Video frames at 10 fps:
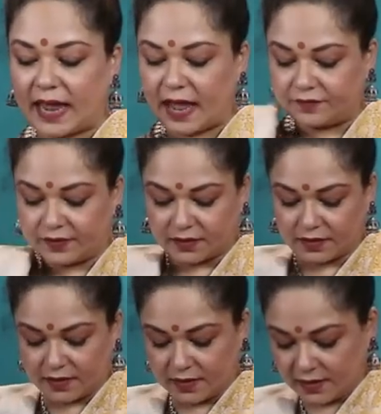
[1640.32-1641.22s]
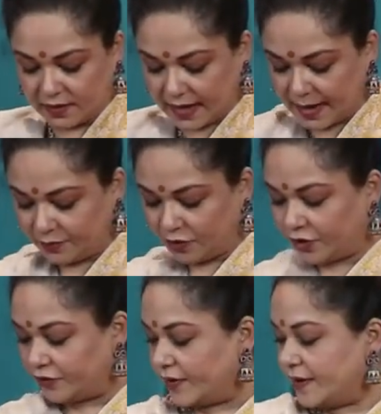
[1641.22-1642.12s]
will have the
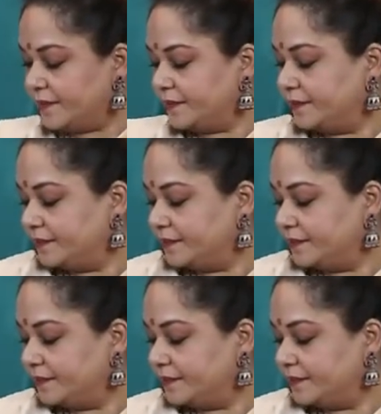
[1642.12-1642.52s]
embroidery.